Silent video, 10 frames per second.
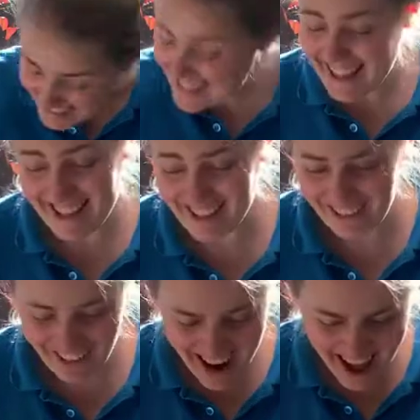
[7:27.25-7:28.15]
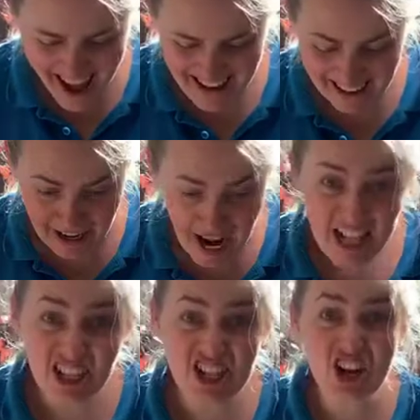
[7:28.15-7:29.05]
That's right!
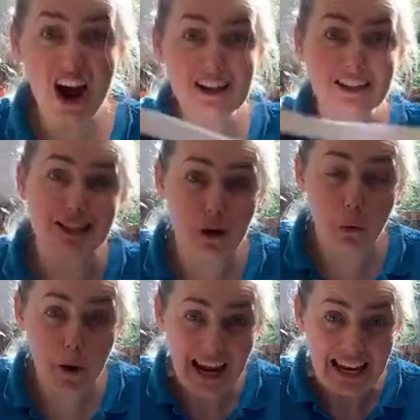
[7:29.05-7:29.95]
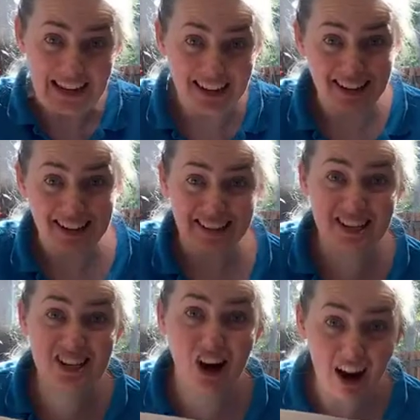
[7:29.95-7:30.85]
It's a giant squid!
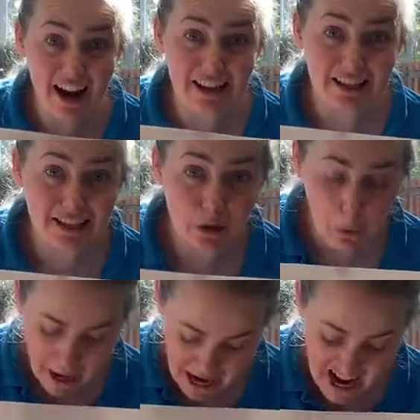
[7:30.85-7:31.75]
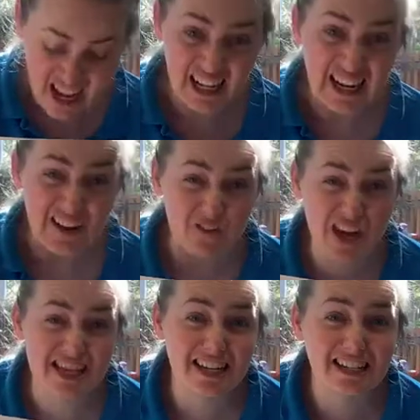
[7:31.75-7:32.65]
Giant squid live
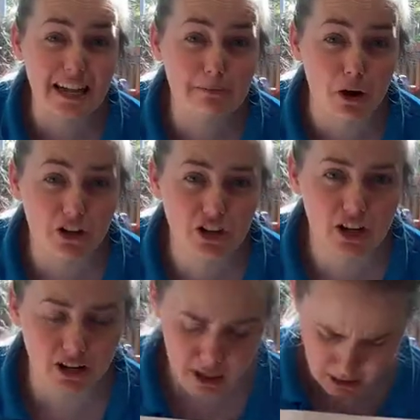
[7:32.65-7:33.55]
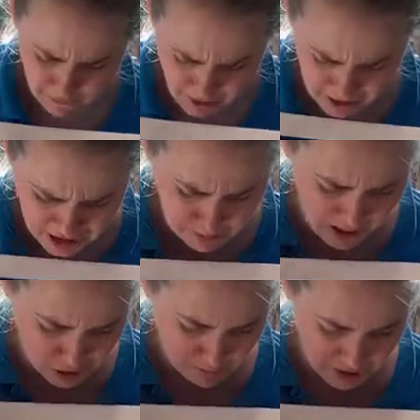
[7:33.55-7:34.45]
in the deep ocean. This is a very
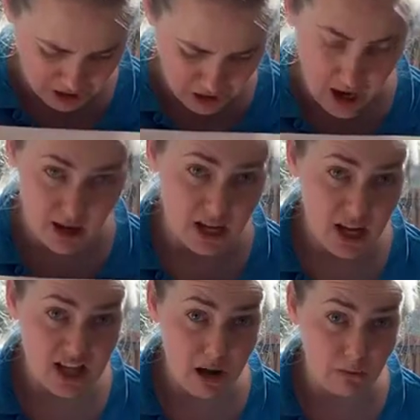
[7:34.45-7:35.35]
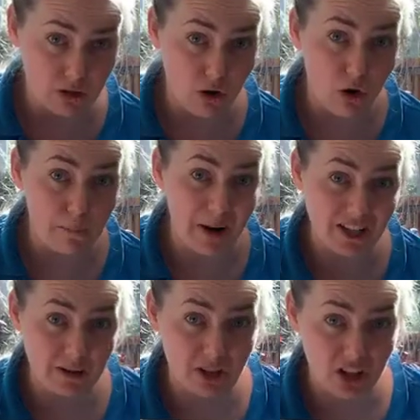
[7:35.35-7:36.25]
special picture that was caught by
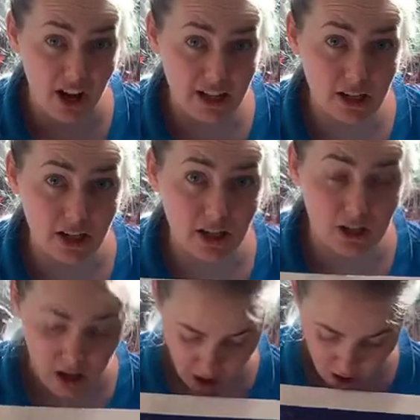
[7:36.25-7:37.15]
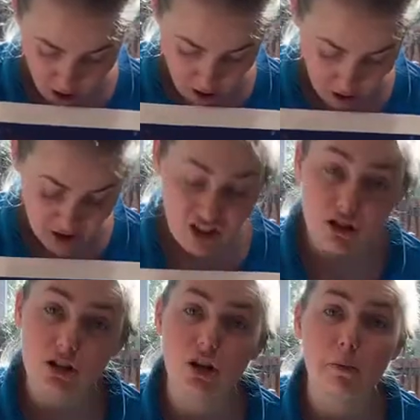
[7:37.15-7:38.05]
some scientists on
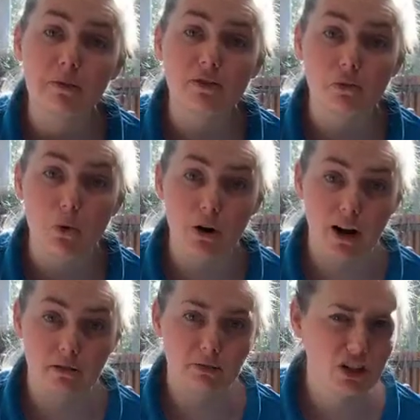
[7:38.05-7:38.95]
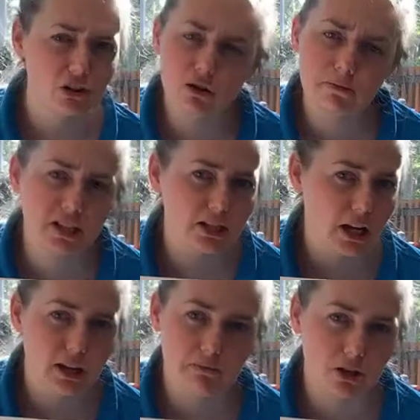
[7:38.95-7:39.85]
the top of the water. We don't normally
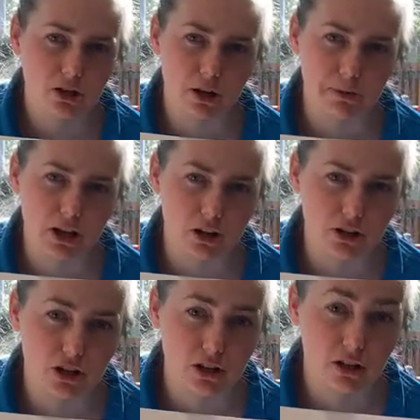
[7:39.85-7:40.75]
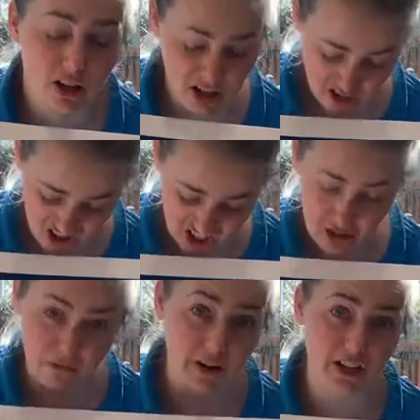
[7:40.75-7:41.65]
see them on the top of the ocean, so this is
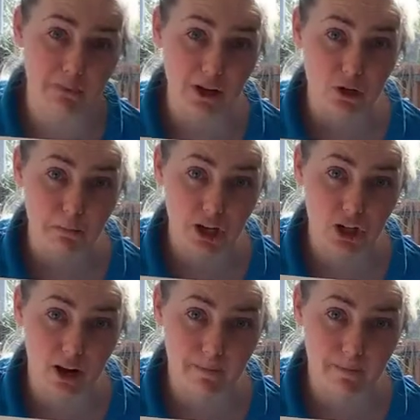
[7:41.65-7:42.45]
a very special picture.